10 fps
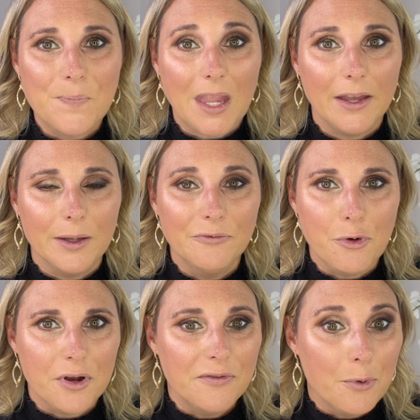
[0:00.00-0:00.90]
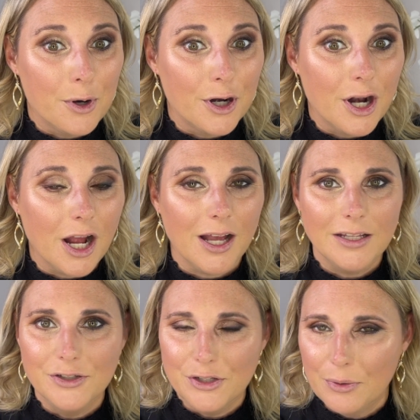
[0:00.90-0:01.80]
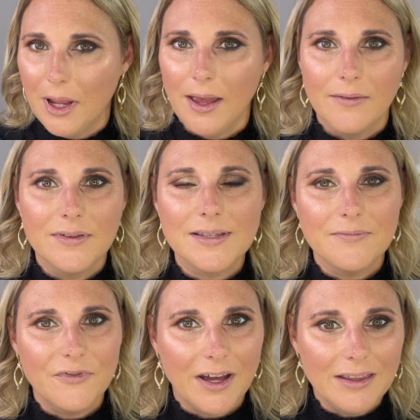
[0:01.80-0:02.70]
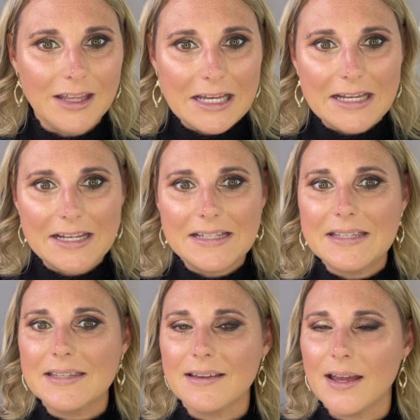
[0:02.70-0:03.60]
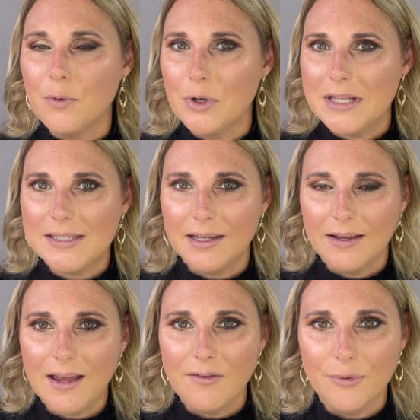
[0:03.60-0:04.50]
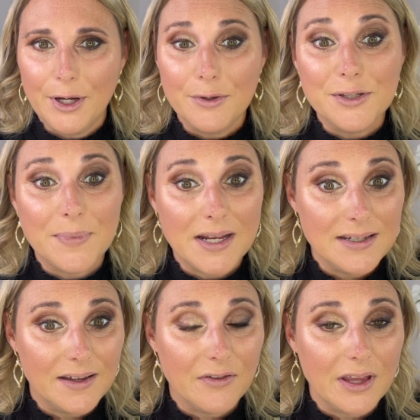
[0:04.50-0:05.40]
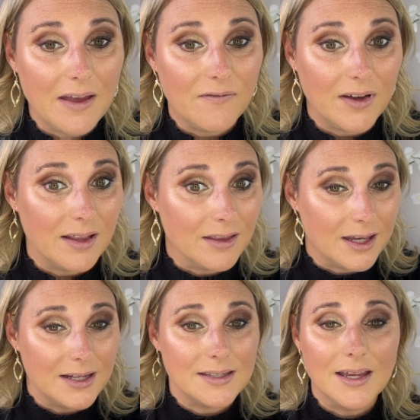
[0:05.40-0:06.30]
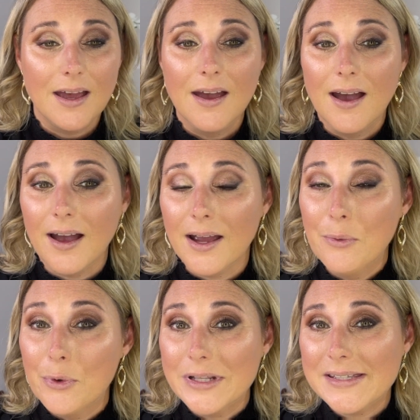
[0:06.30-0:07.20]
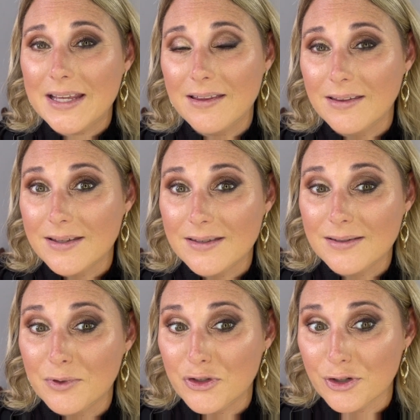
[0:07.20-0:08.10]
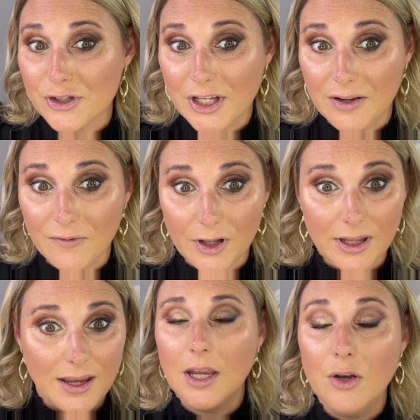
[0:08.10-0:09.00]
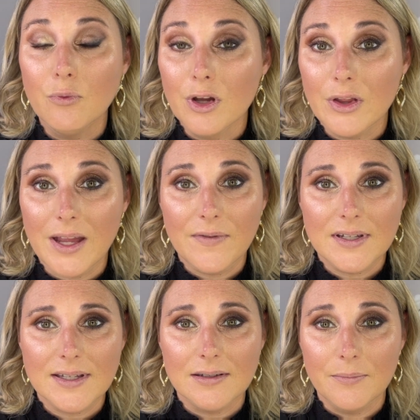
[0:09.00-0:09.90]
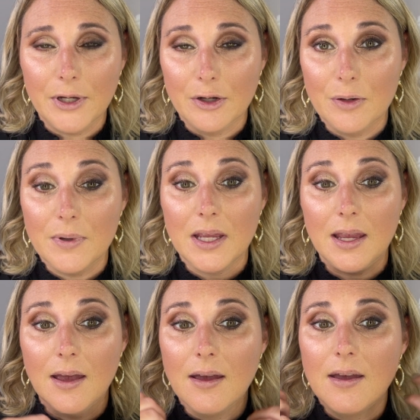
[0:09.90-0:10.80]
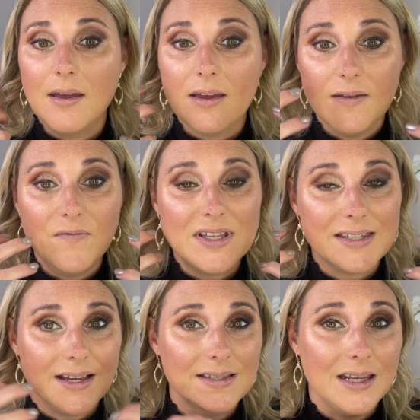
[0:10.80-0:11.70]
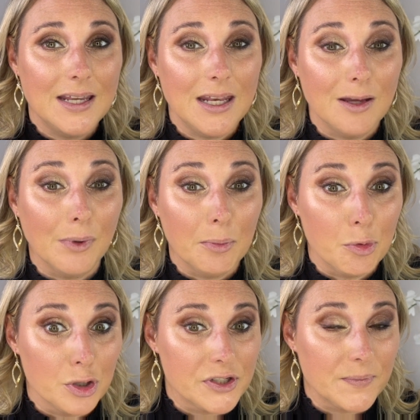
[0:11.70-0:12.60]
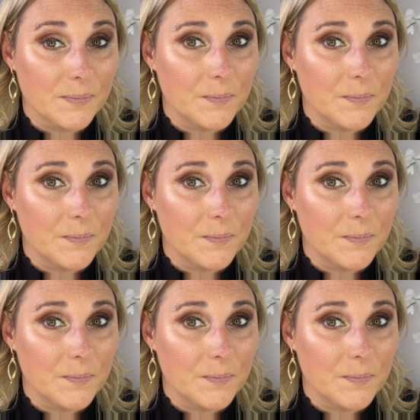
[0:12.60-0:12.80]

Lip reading: I am 44. I do have some fine lines. I wouldn't say I have wrinkles, but I definitely have fine lines. I would say that this is mature skin friendly. In real life, it doesn't appear to be emphasizing any of my pores.